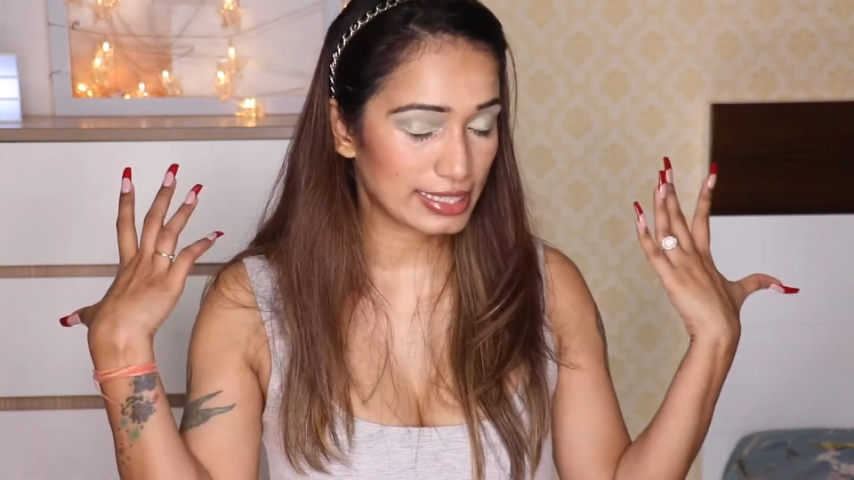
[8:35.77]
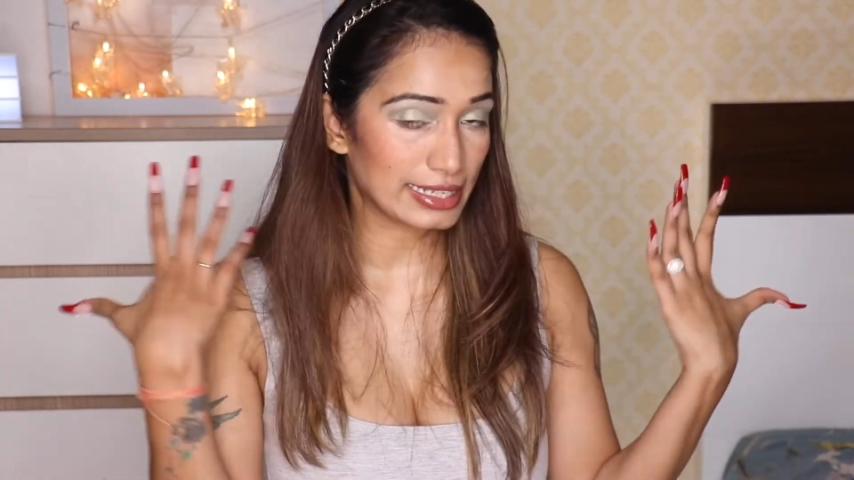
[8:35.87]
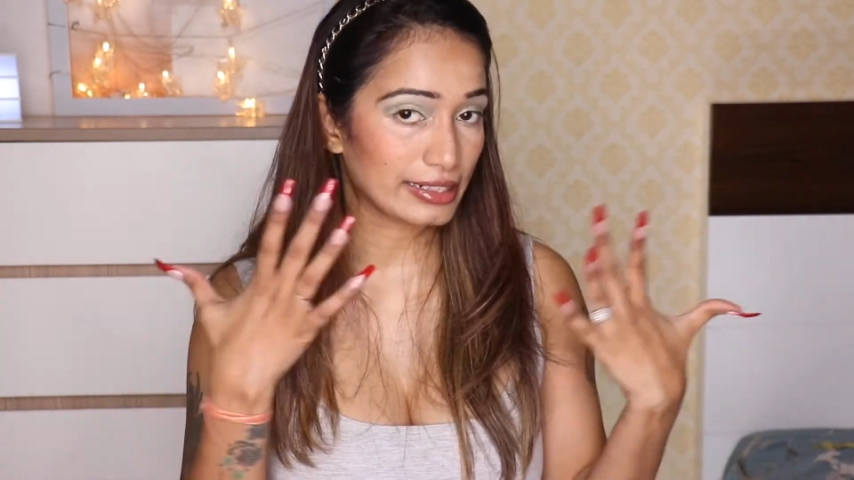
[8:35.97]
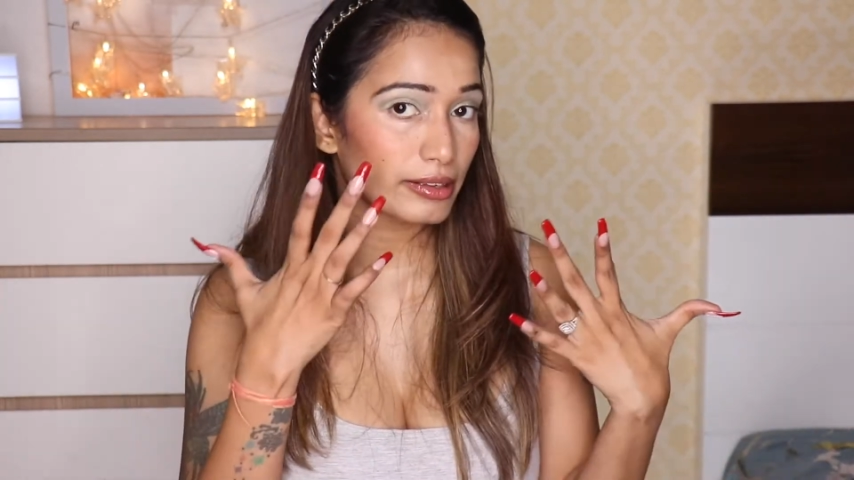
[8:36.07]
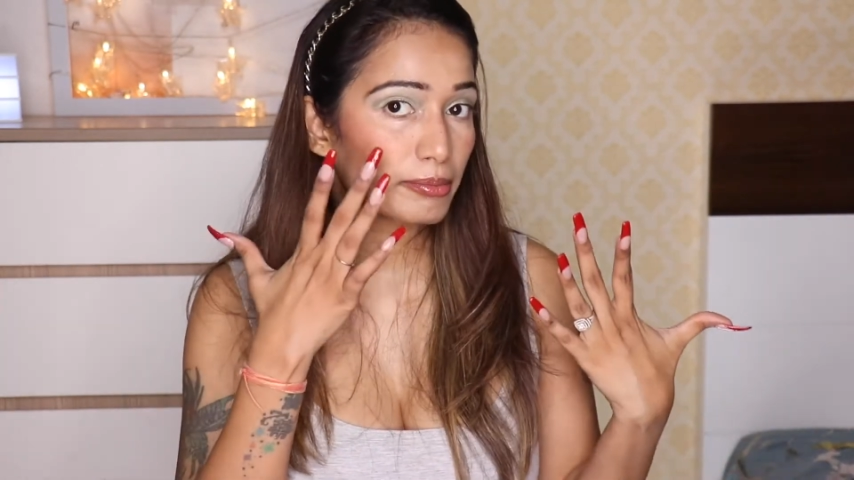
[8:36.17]

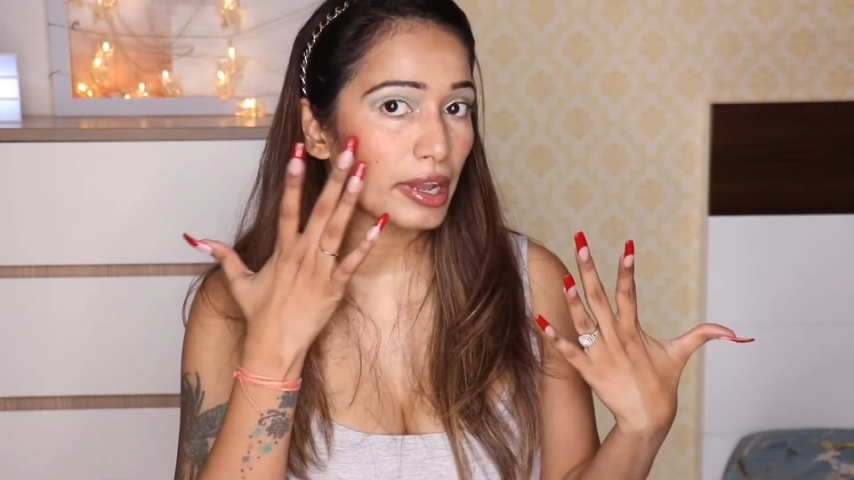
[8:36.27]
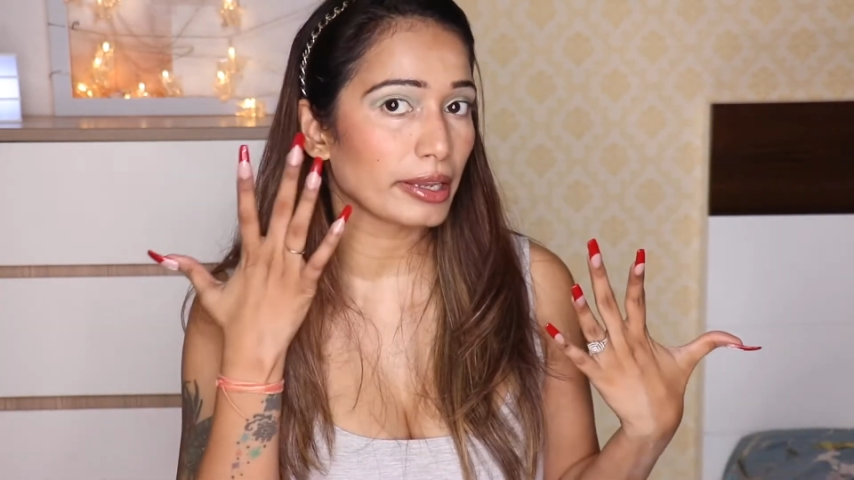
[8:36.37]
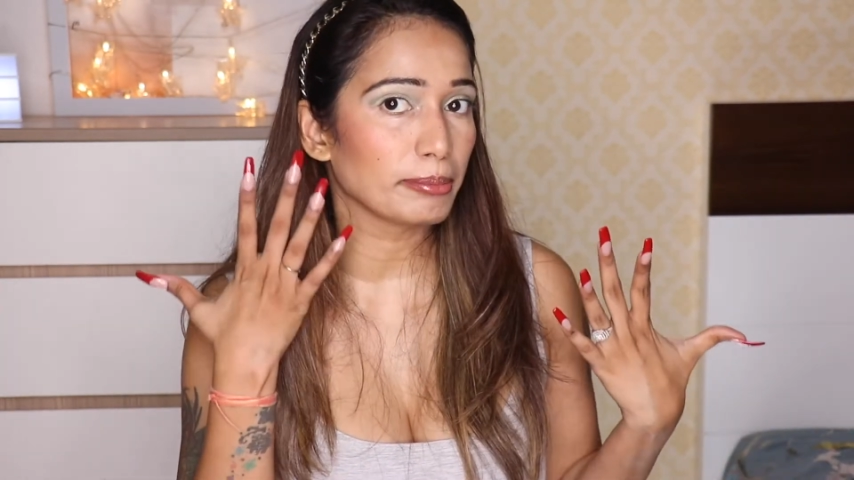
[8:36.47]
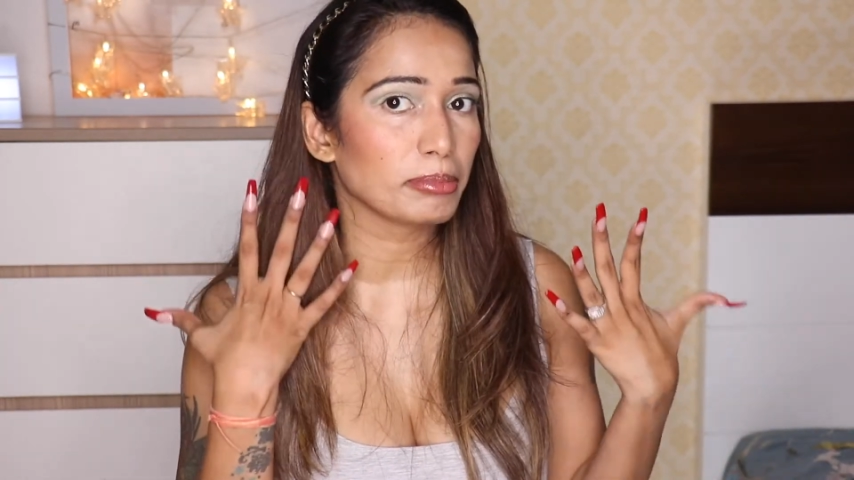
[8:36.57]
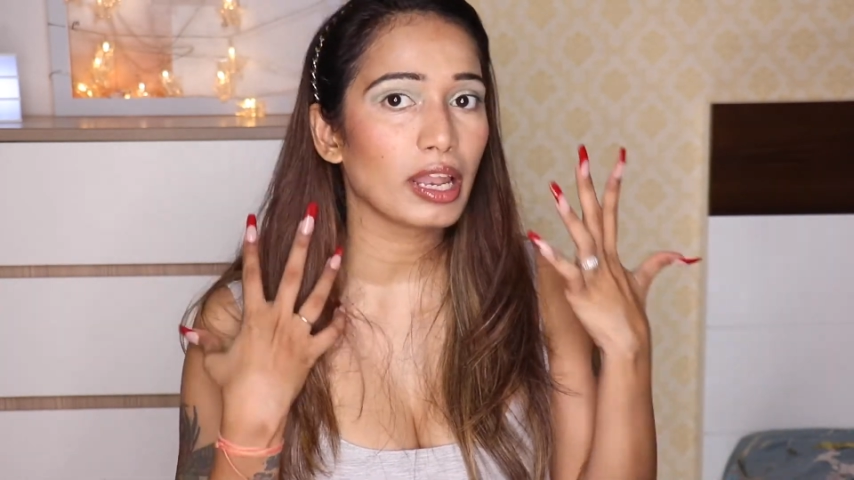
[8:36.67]
settling my
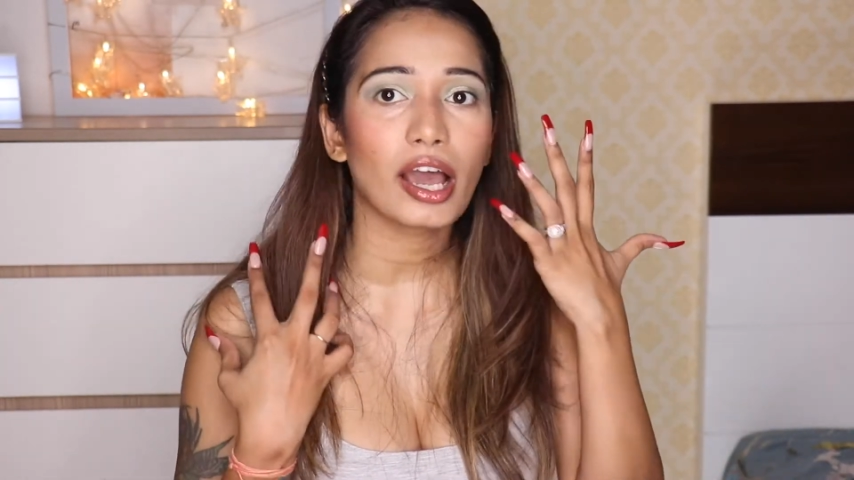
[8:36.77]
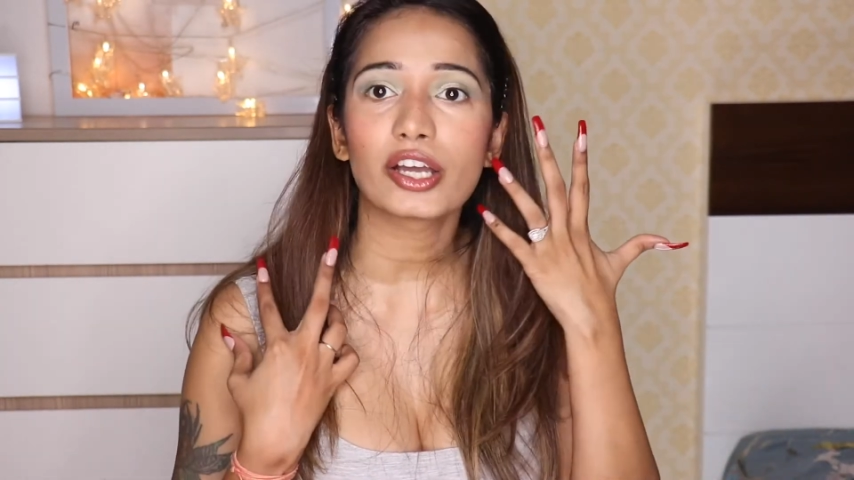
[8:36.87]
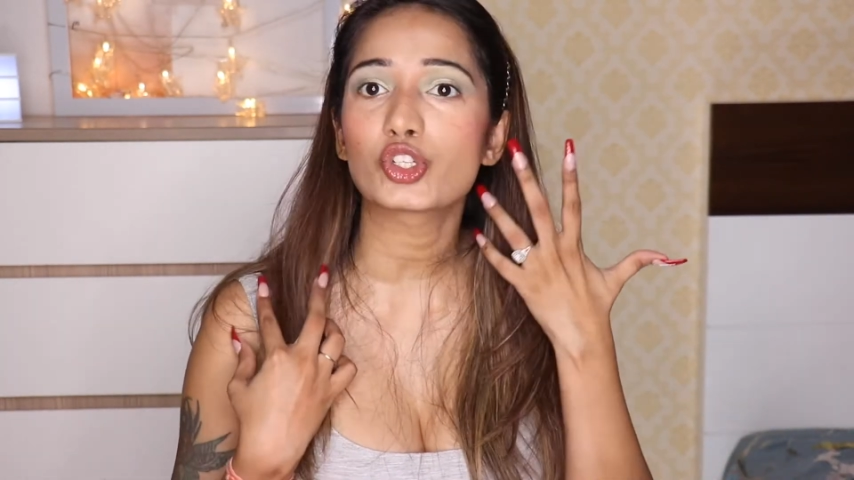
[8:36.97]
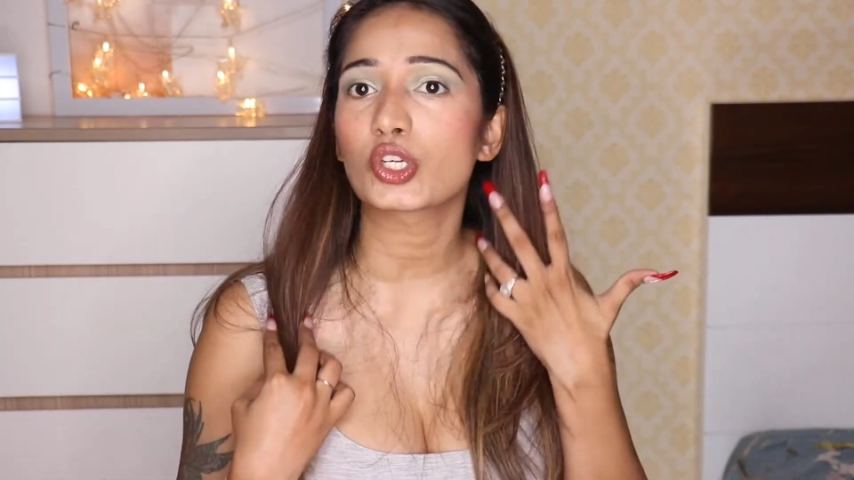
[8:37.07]
blush